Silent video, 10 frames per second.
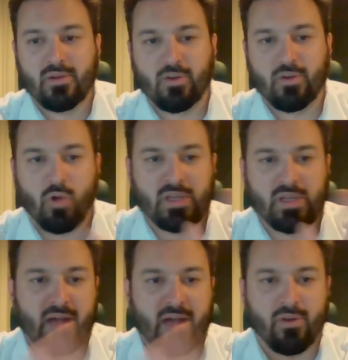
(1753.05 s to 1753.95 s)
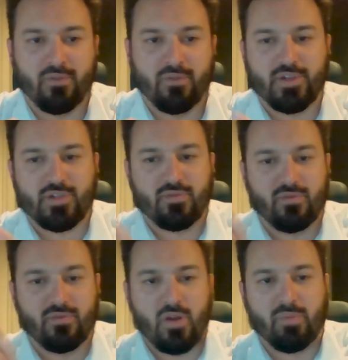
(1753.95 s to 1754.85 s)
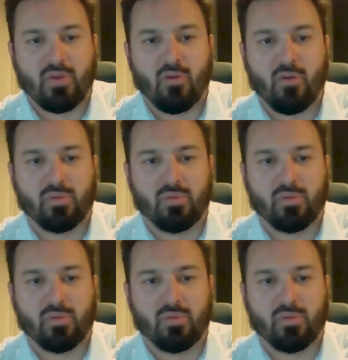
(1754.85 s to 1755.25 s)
So 1 gallon of this very pure